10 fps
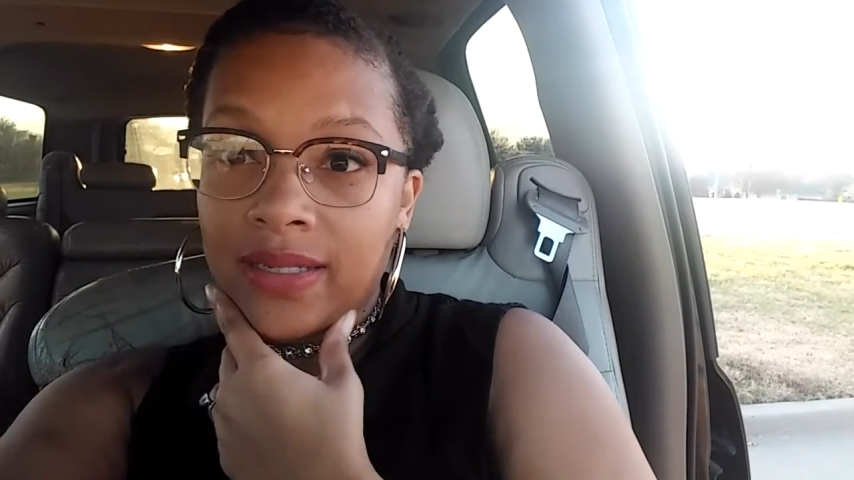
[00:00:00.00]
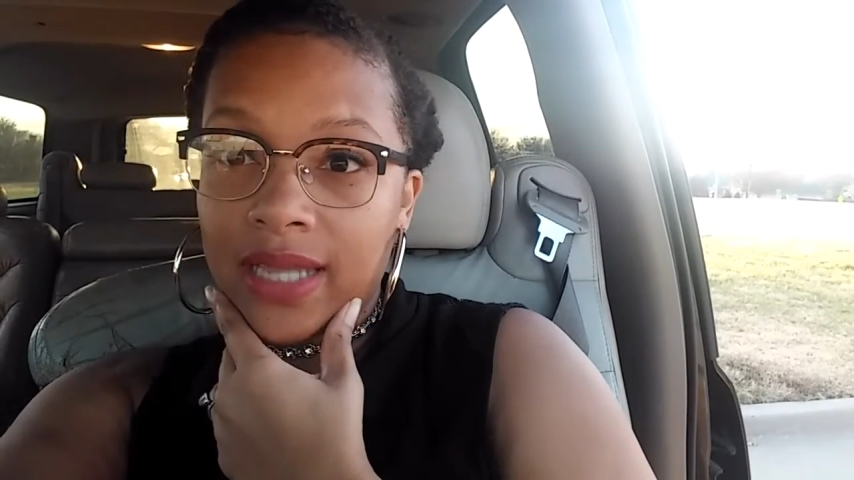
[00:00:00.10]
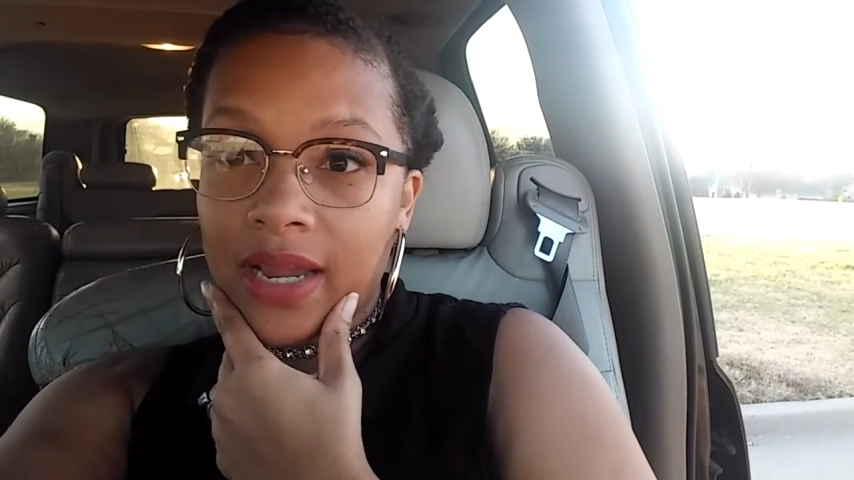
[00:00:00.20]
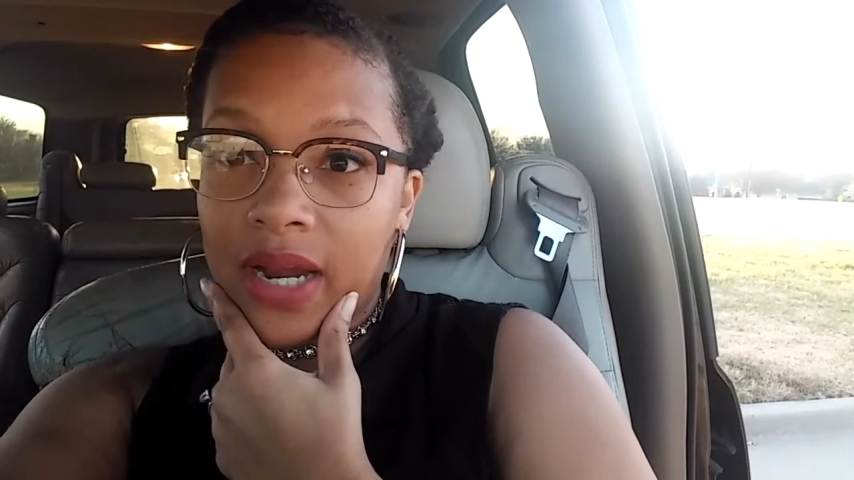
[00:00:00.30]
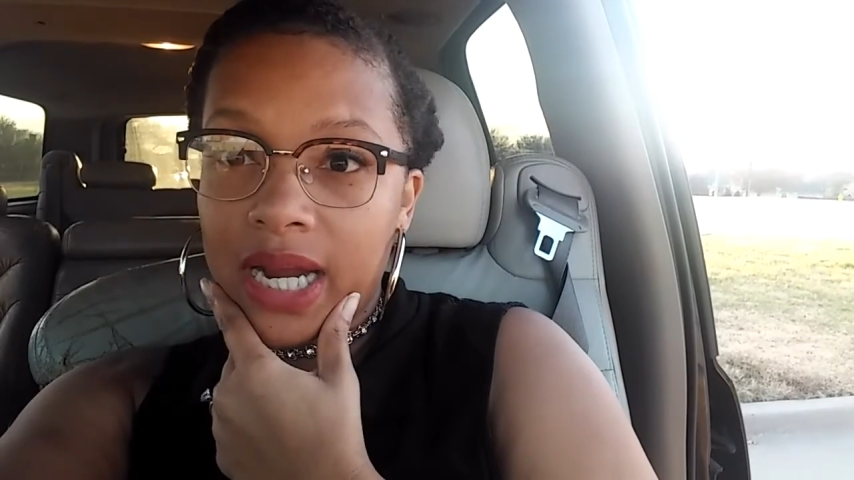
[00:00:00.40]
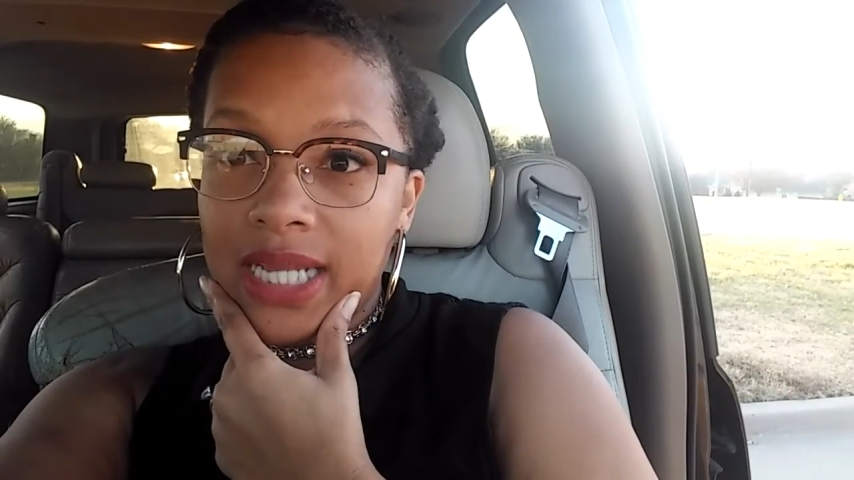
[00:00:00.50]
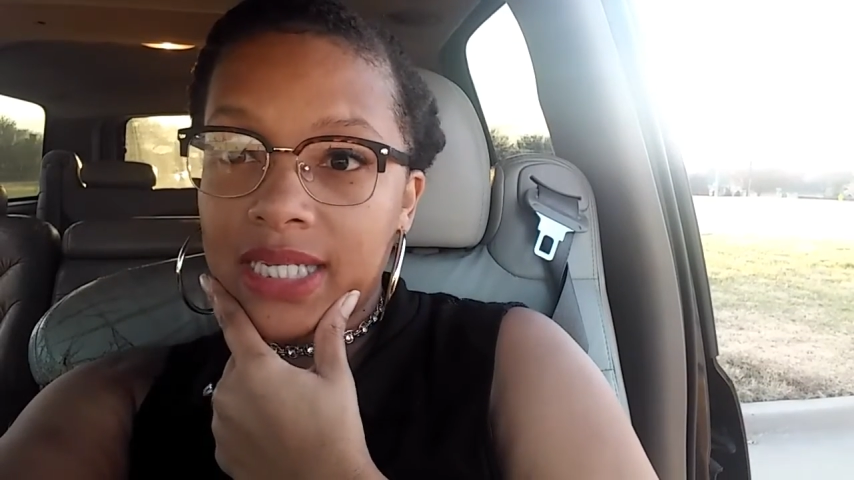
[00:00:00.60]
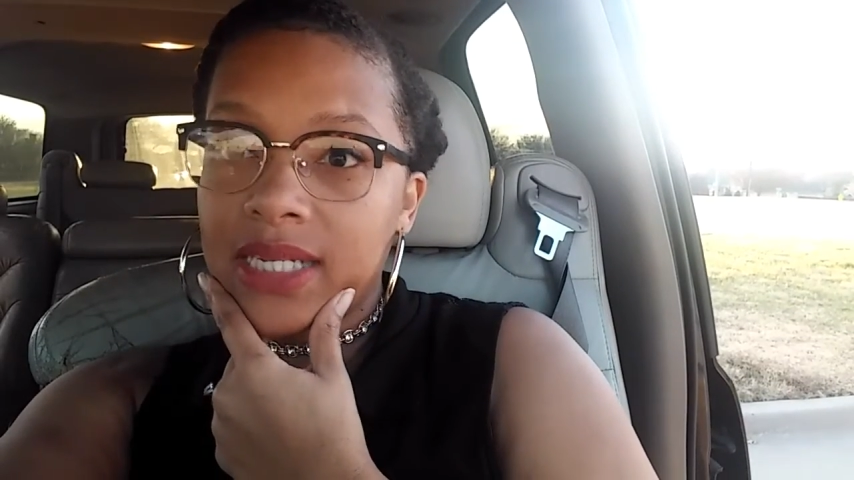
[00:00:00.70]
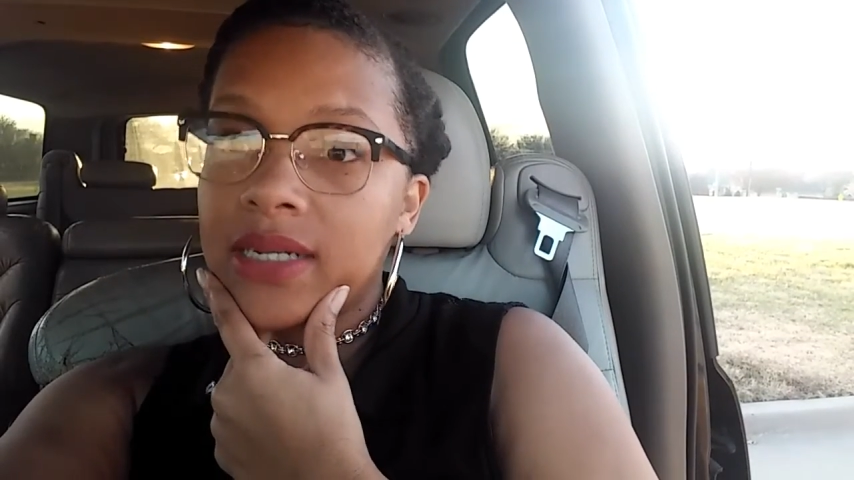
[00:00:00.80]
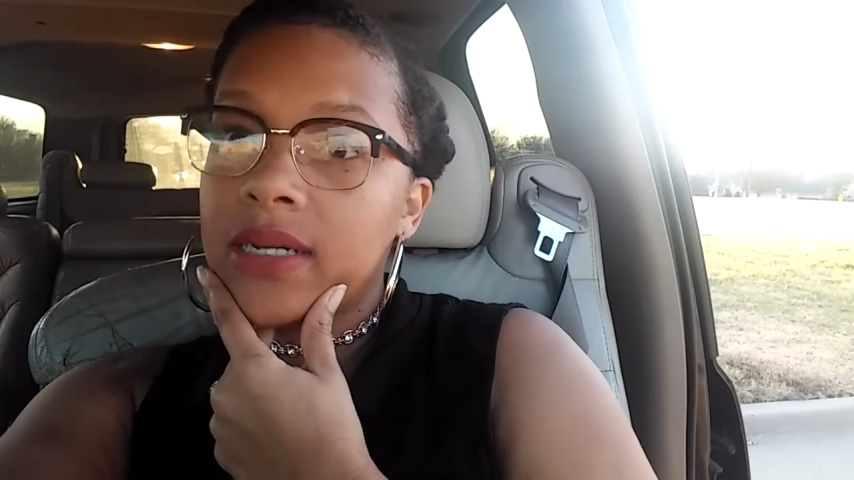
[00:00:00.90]
It's, like,
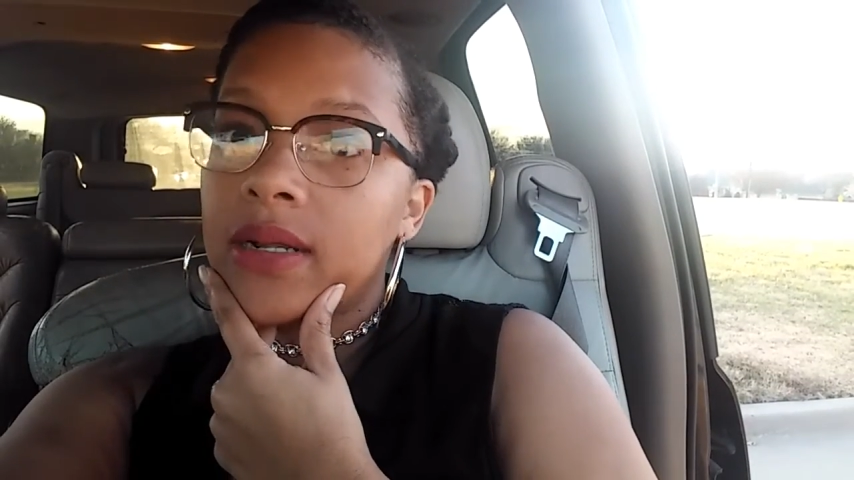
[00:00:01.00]
crazy.